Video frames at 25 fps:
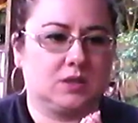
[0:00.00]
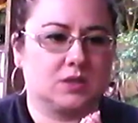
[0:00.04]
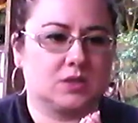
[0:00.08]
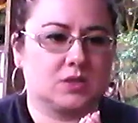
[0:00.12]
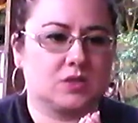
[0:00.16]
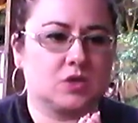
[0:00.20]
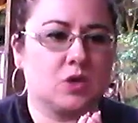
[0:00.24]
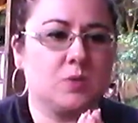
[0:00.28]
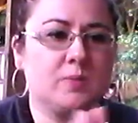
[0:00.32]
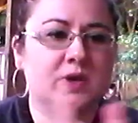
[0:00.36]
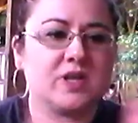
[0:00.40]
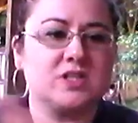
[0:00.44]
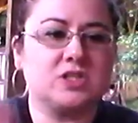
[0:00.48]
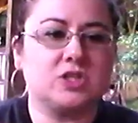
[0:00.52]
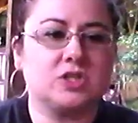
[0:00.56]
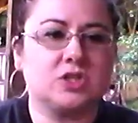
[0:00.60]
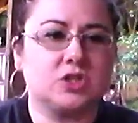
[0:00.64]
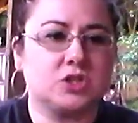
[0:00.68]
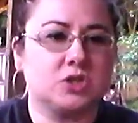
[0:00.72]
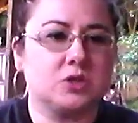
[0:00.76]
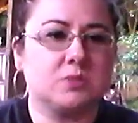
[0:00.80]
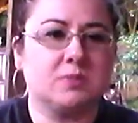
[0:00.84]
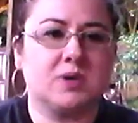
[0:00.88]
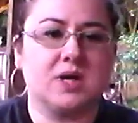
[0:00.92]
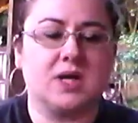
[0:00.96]
so much in
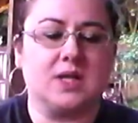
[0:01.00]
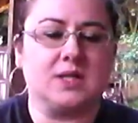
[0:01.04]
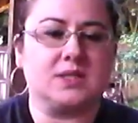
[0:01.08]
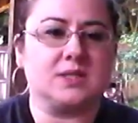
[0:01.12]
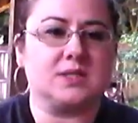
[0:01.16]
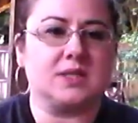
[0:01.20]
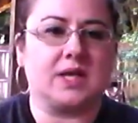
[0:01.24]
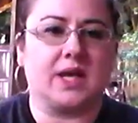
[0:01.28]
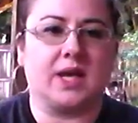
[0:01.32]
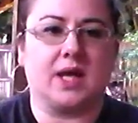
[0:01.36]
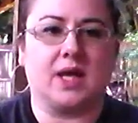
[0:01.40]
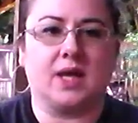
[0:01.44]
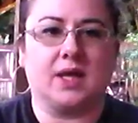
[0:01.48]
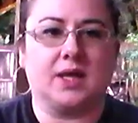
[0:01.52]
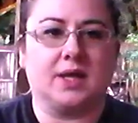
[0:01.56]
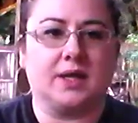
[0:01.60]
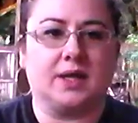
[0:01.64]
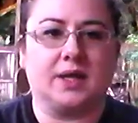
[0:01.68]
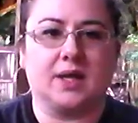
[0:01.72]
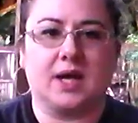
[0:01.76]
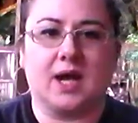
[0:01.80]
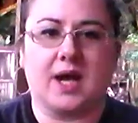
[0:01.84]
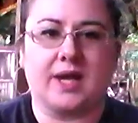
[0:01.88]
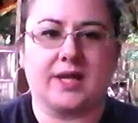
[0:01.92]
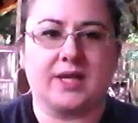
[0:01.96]
two months, and
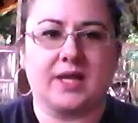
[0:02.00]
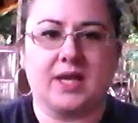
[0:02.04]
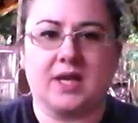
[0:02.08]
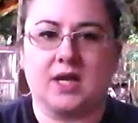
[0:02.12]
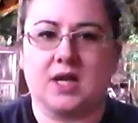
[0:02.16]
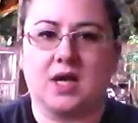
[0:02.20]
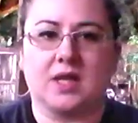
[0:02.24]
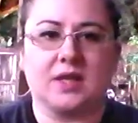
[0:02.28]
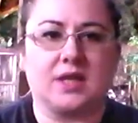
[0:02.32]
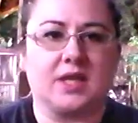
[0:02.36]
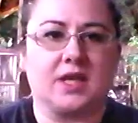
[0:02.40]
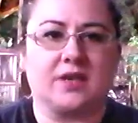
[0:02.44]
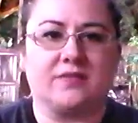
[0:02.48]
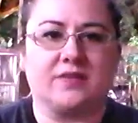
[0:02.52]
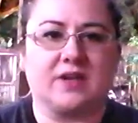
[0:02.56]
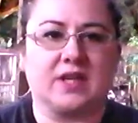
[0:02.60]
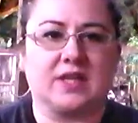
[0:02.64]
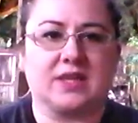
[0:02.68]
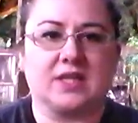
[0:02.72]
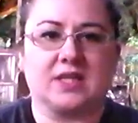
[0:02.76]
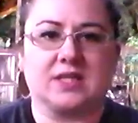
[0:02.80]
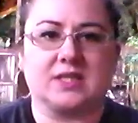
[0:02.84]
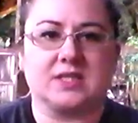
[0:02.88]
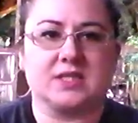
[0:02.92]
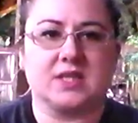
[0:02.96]
I cannot think of
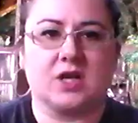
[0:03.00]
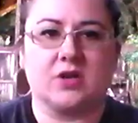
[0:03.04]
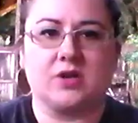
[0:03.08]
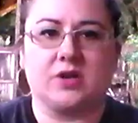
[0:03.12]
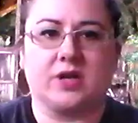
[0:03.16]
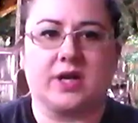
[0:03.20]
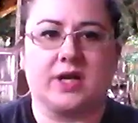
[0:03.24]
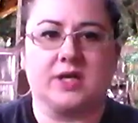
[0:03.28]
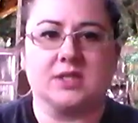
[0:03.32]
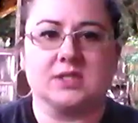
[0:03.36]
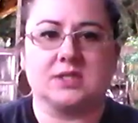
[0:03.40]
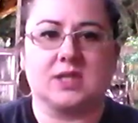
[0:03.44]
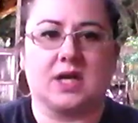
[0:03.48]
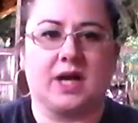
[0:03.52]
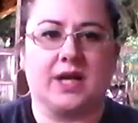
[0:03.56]
anything to tell you guys.